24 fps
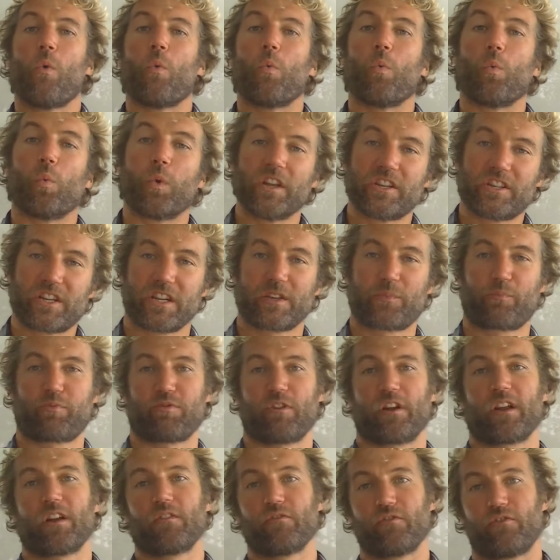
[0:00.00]
Which is
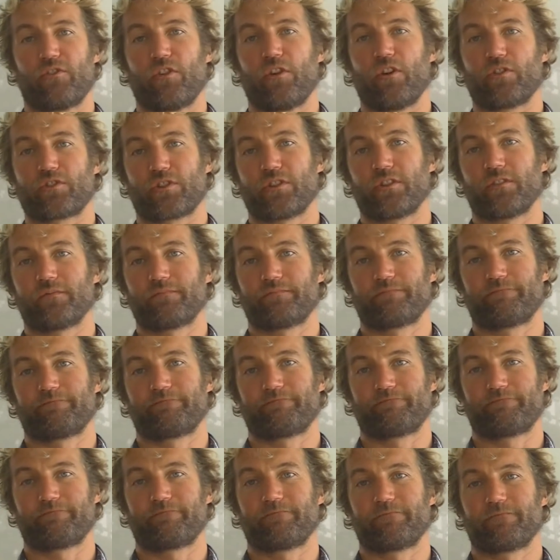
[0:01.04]
pretty unfortunate.
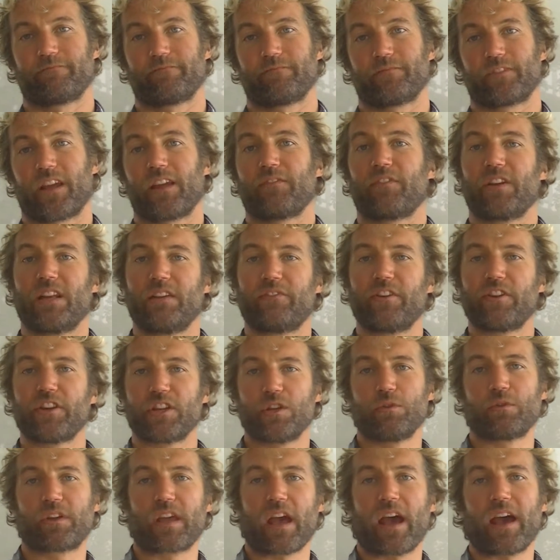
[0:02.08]
Okay, if you live in
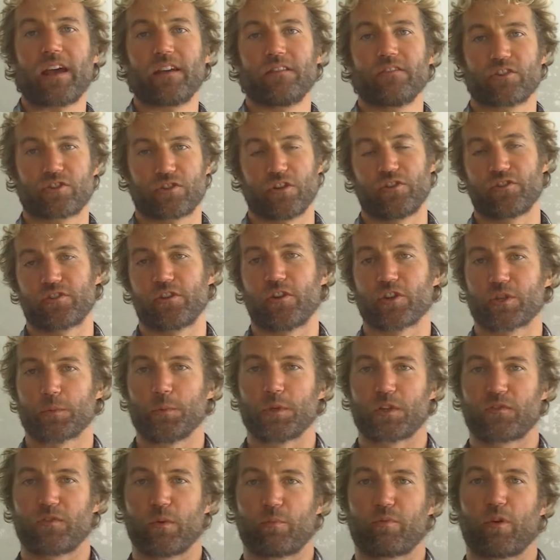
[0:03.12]
the UK, the sun's not so
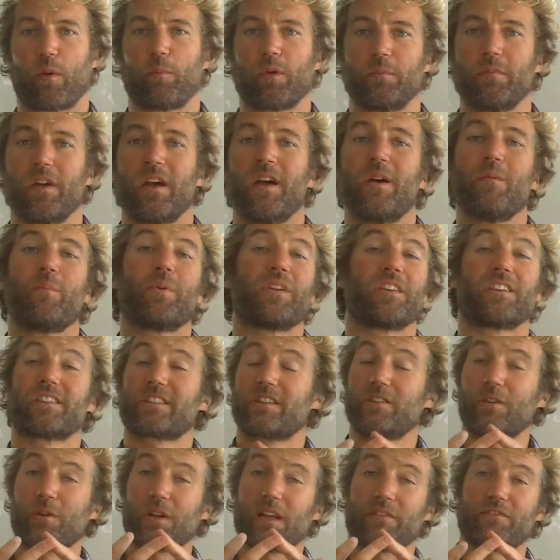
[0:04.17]
much of a problem, but you're
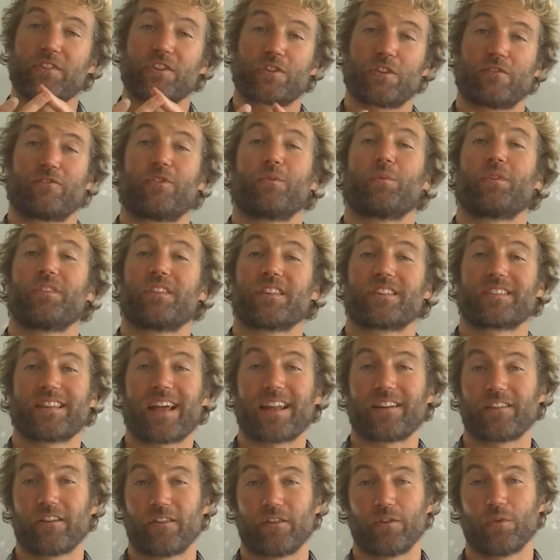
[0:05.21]
still going to have to suffer with the
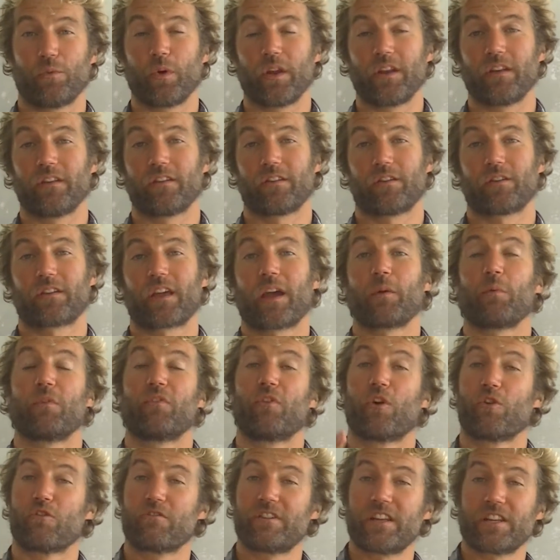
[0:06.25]
sand and the wind. Okay, we've
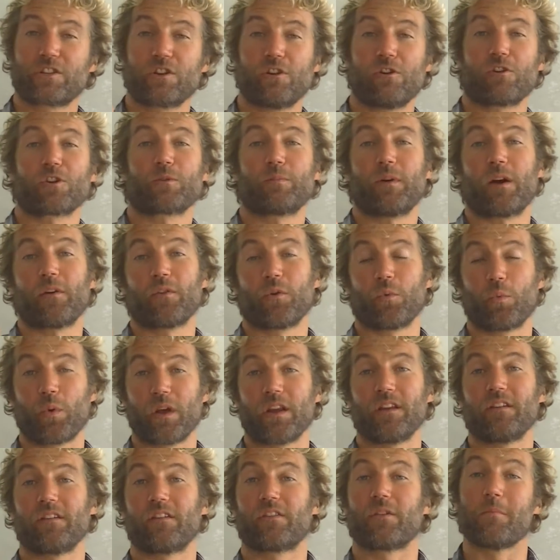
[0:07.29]
already talked about the wind.